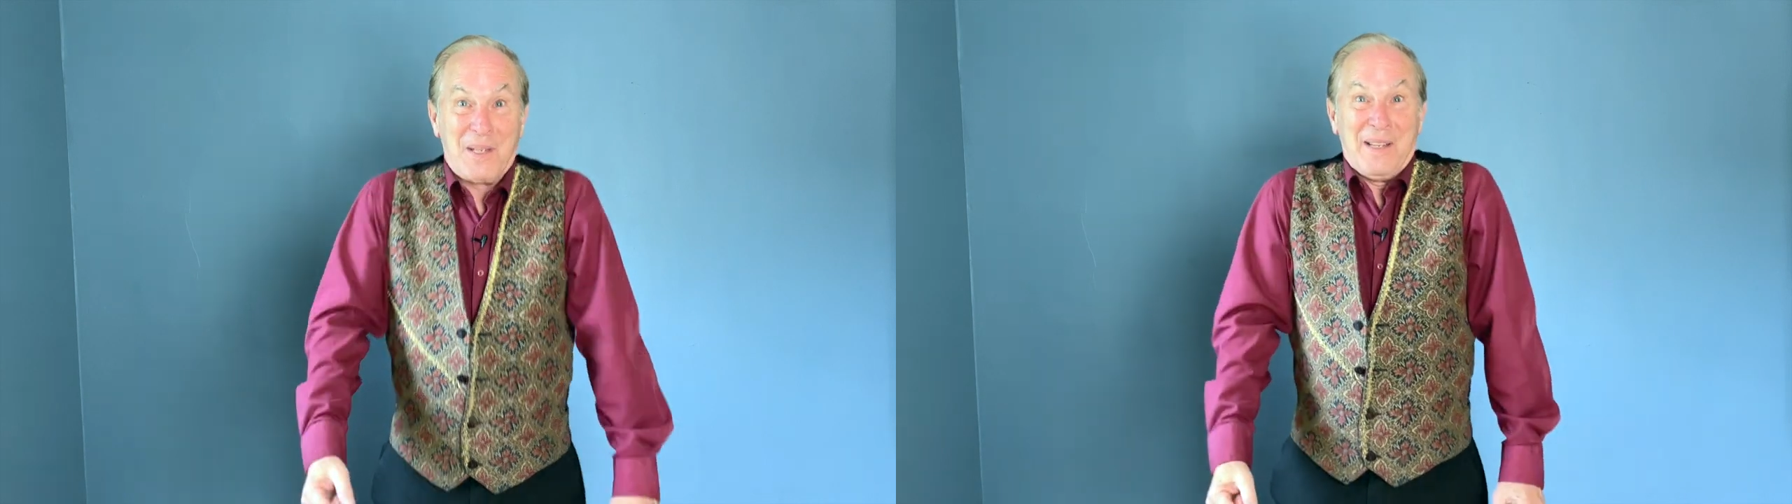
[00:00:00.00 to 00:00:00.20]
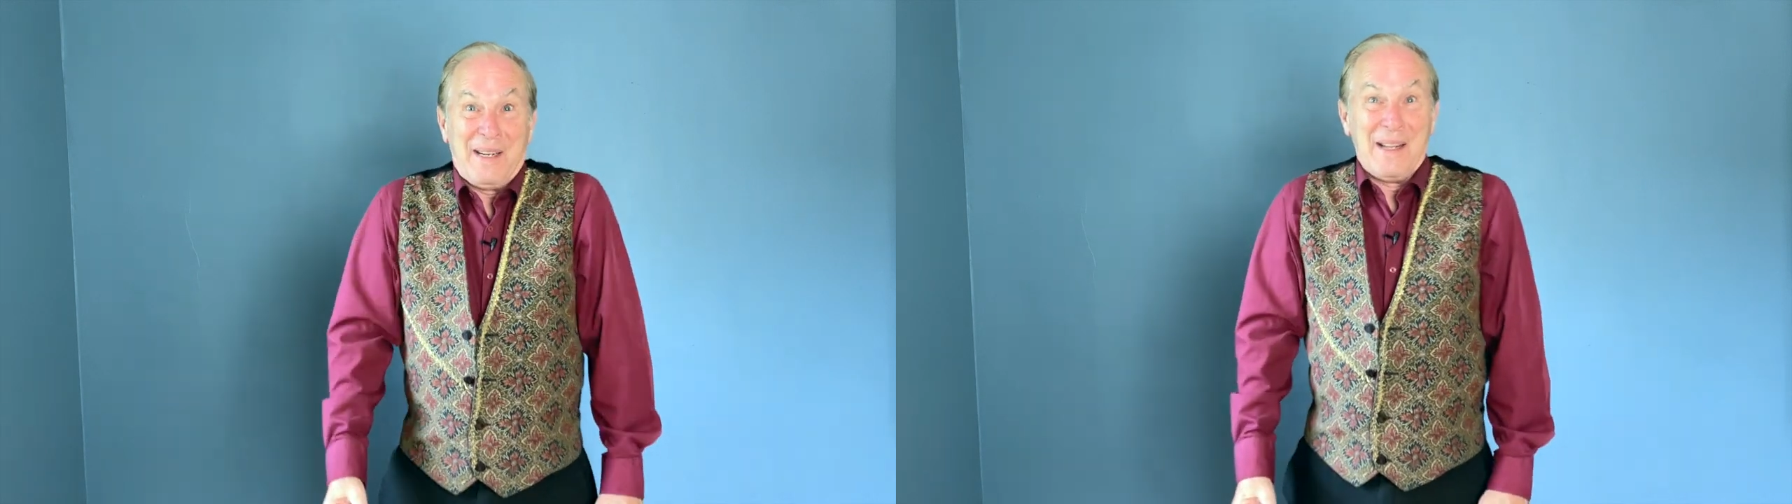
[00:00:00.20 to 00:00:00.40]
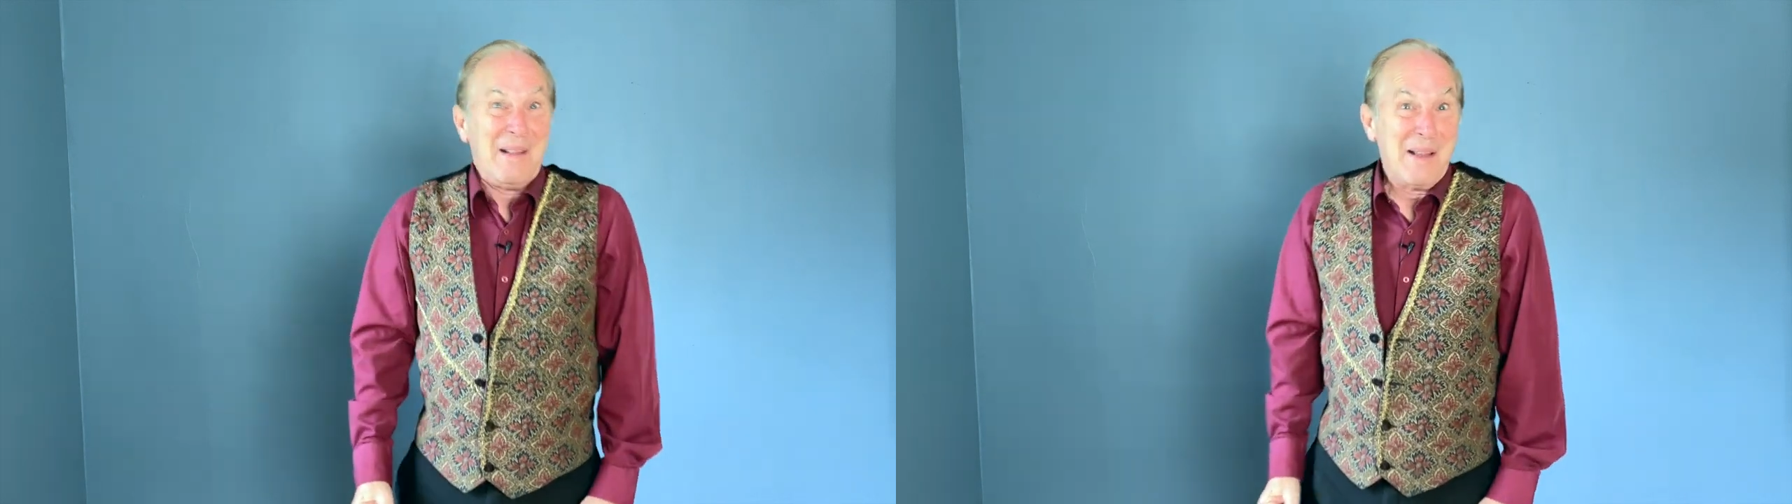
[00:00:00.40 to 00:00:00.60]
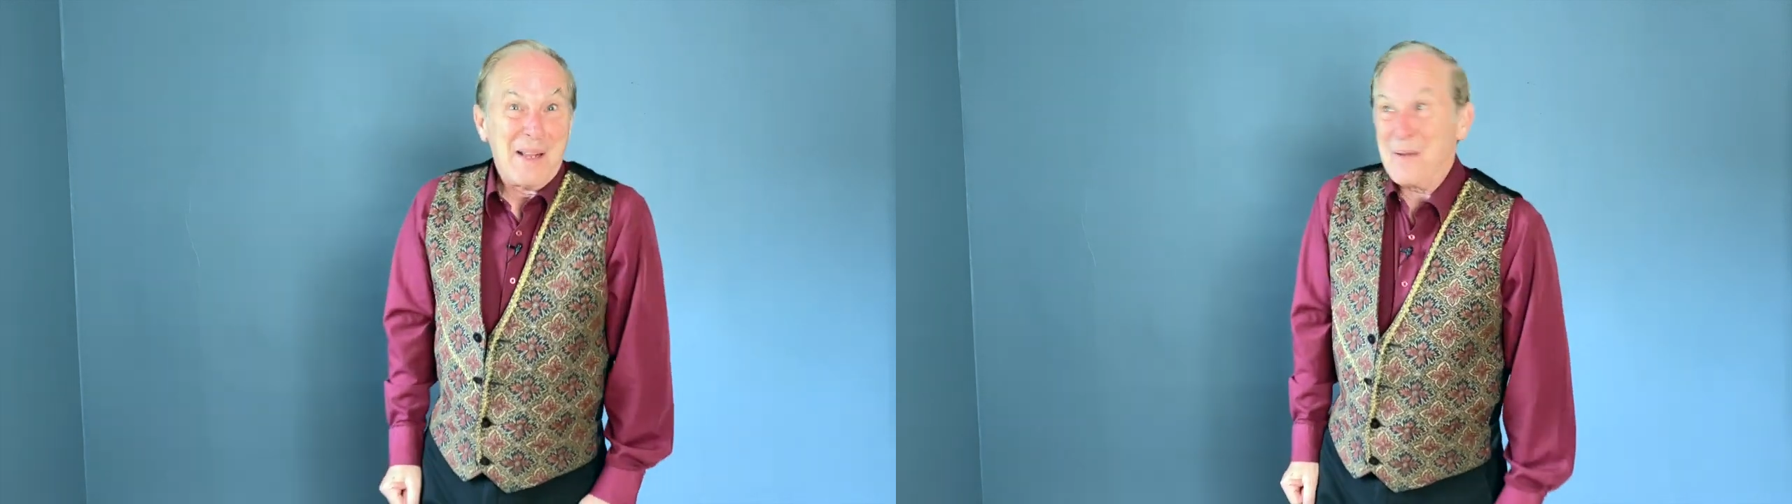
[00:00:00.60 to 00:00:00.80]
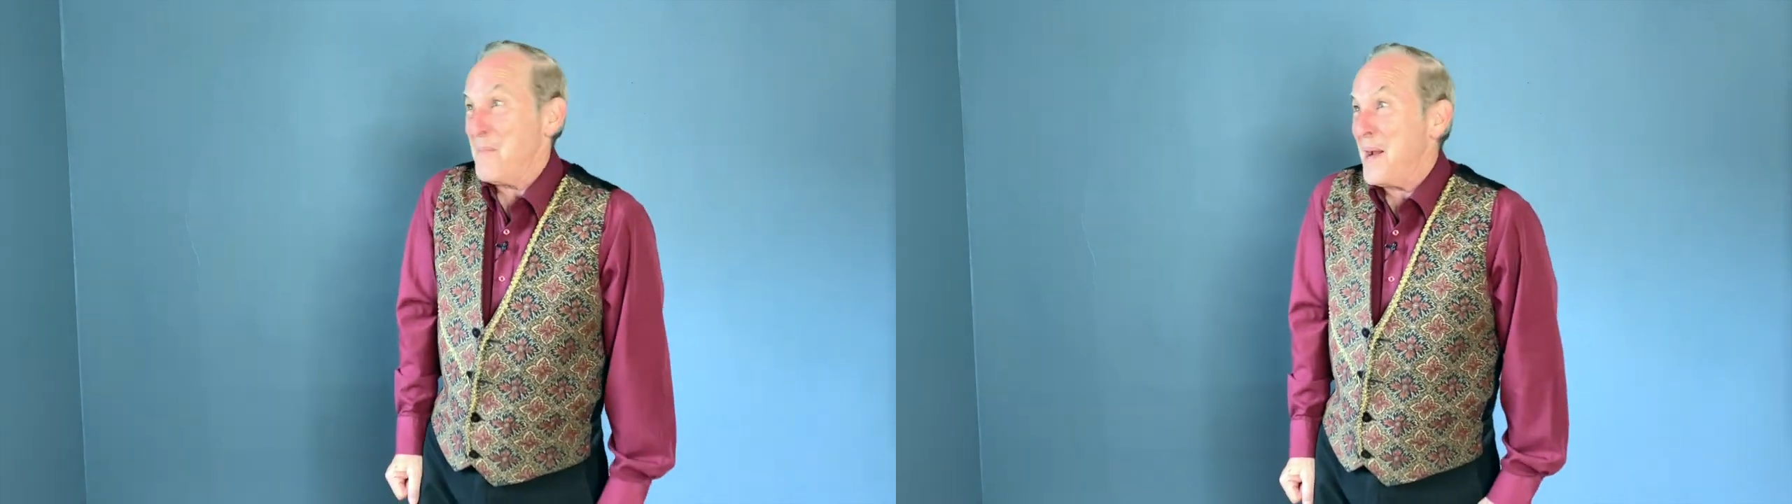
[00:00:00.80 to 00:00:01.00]

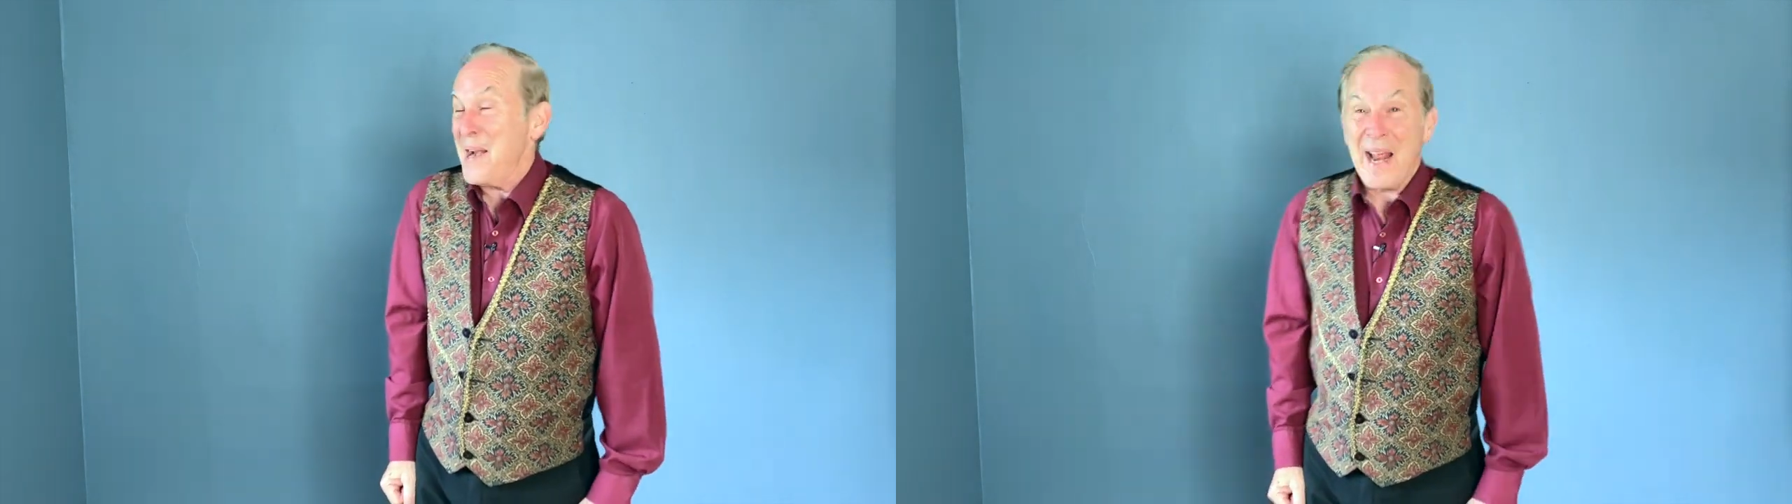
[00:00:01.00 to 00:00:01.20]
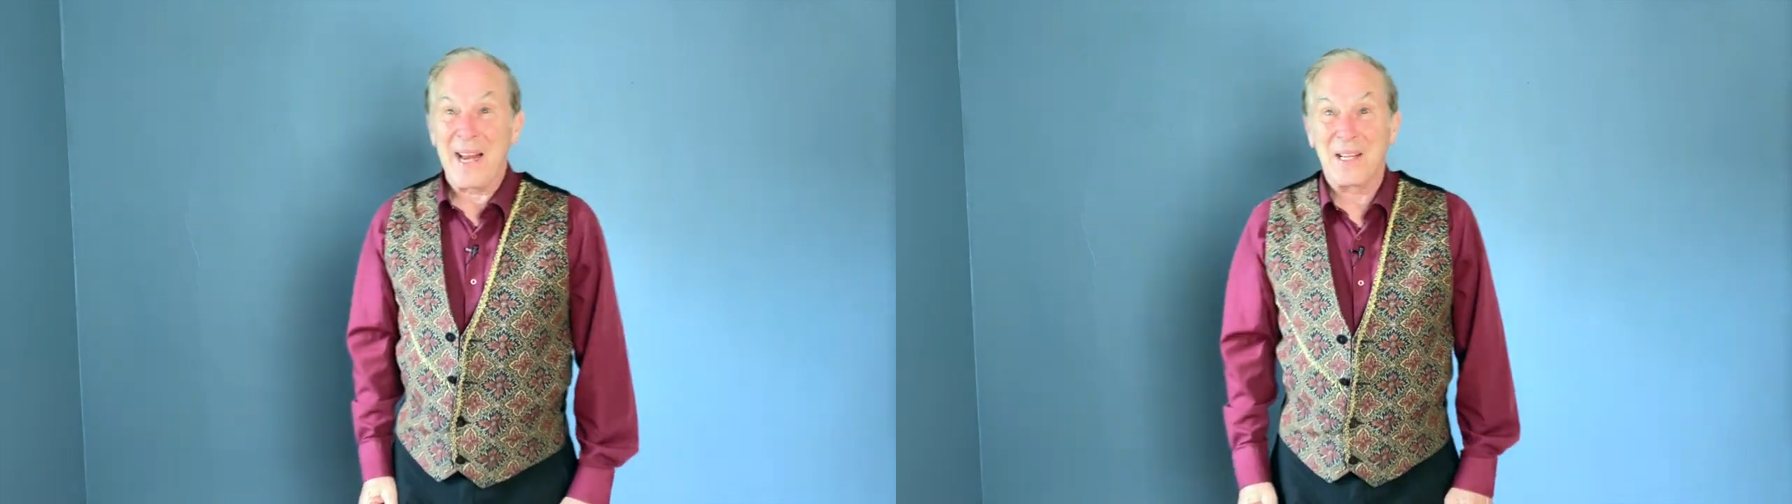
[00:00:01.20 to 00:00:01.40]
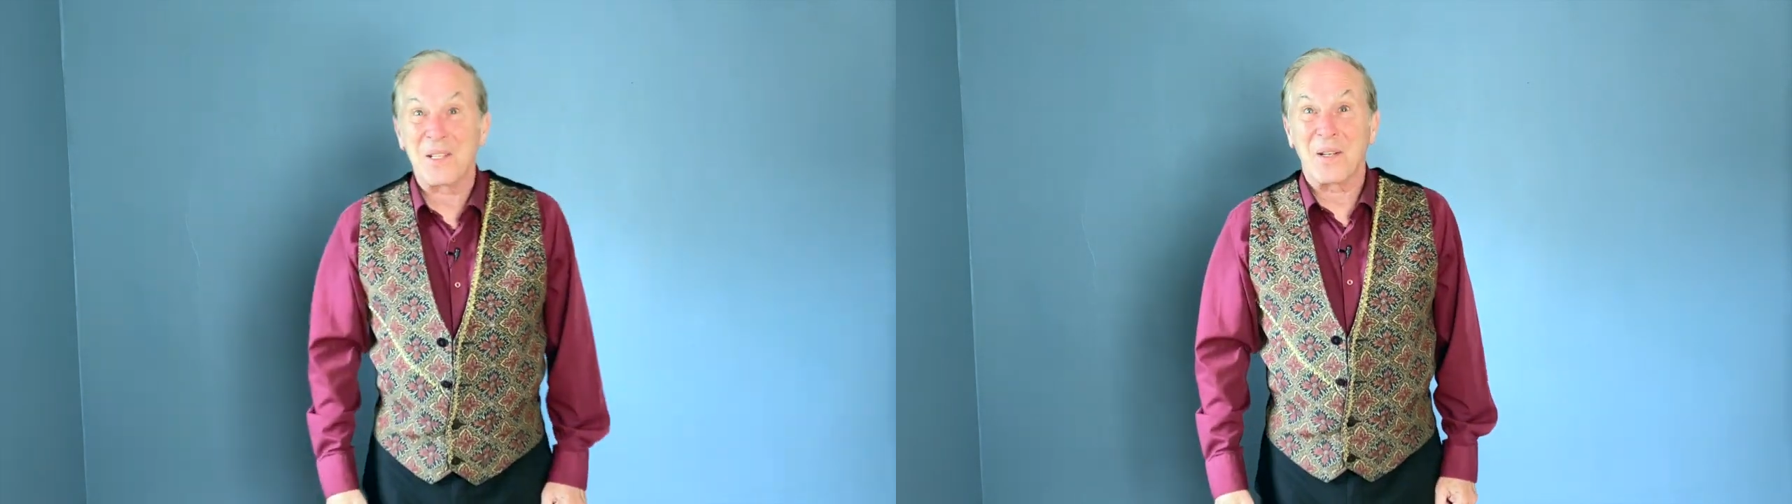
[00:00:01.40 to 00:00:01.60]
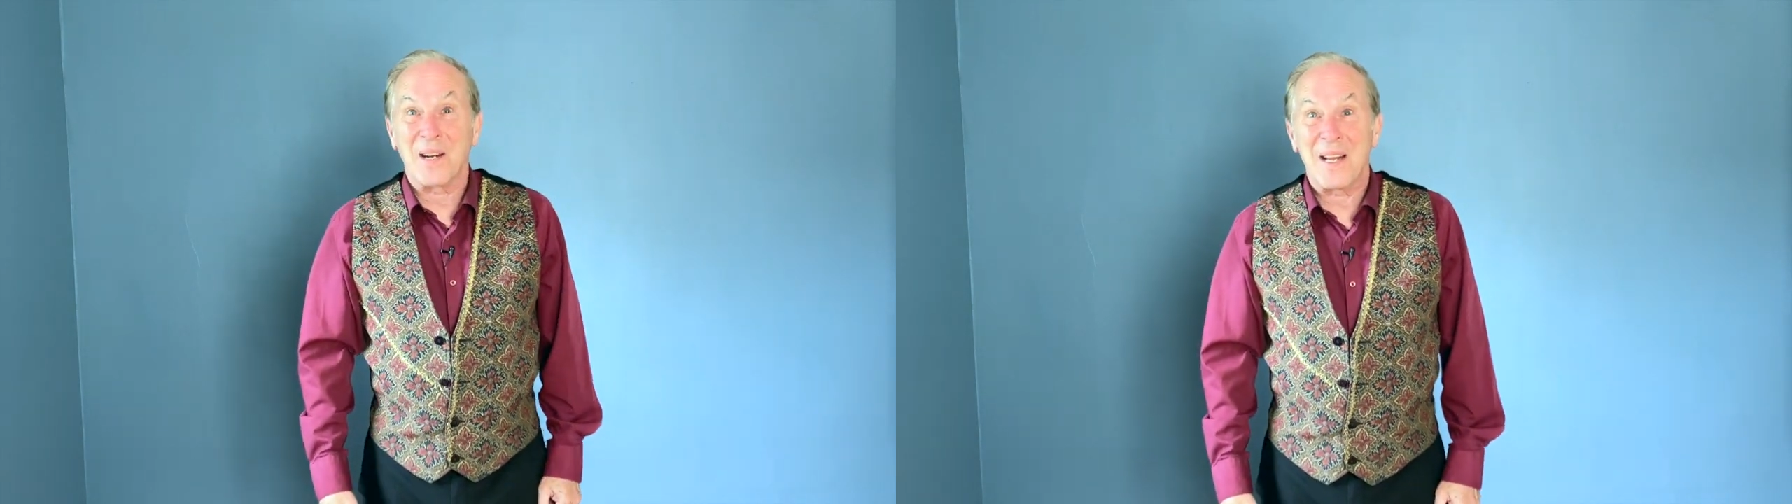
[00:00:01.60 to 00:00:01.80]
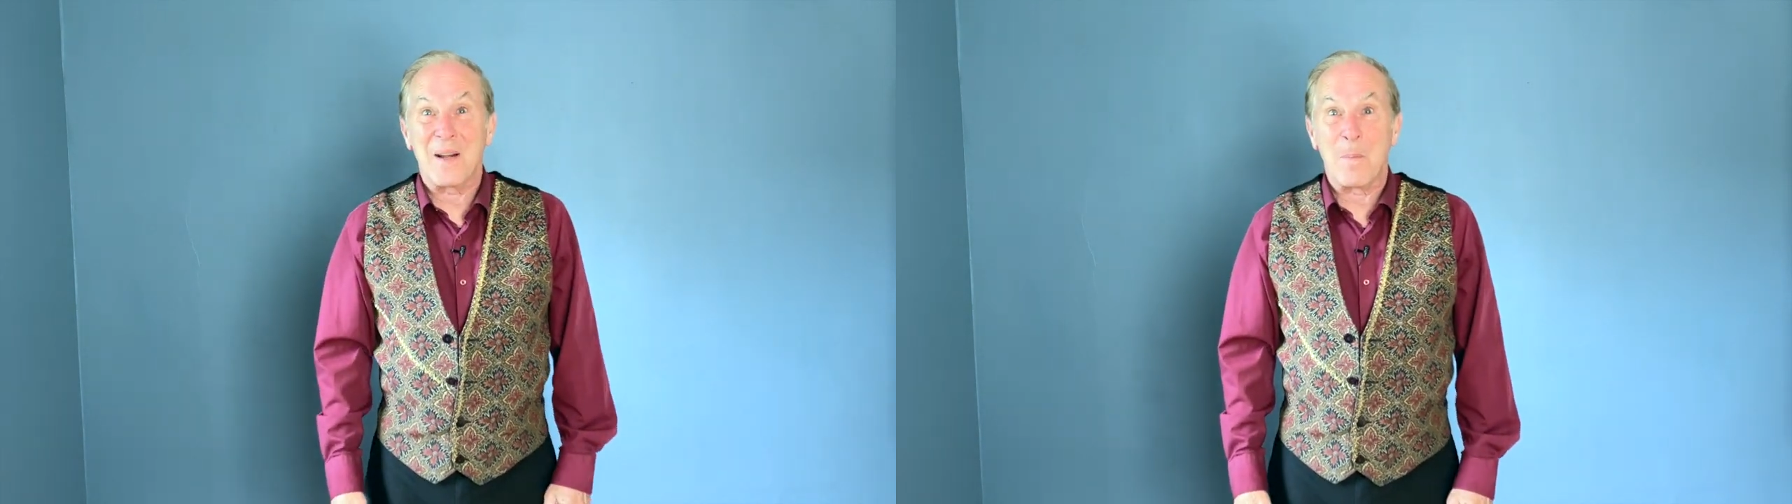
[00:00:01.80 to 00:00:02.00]
It made Angus
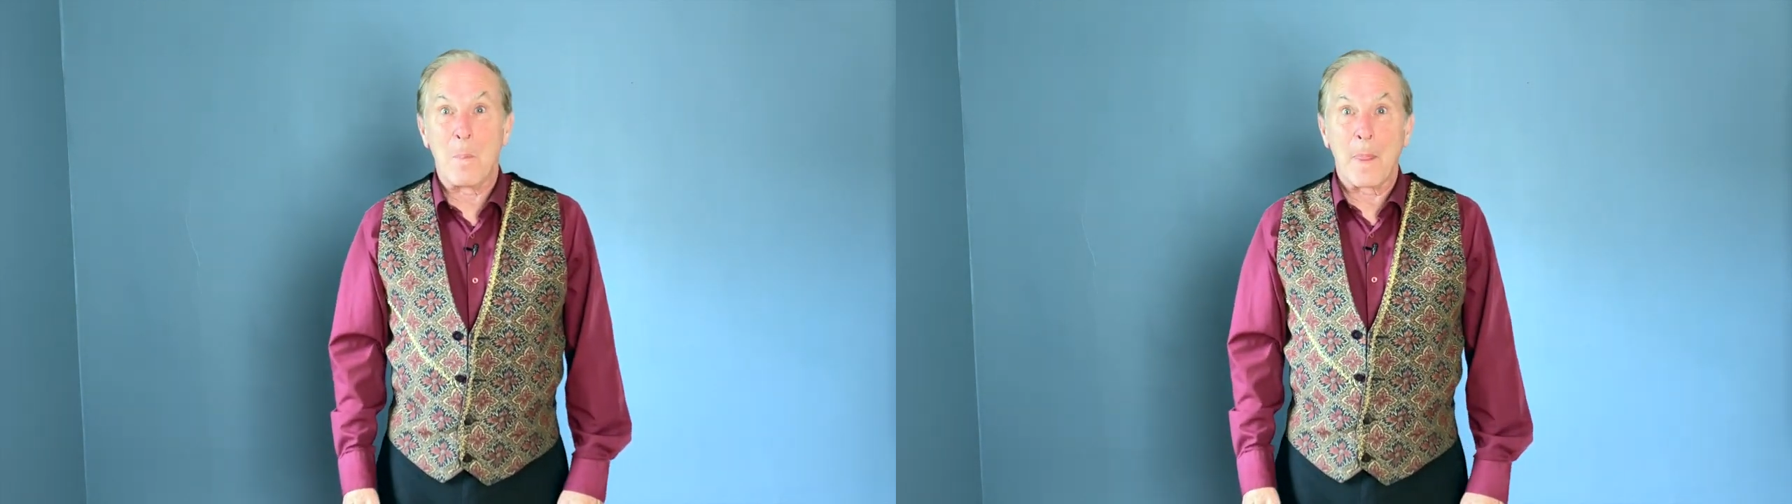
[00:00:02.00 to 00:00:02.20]
grin.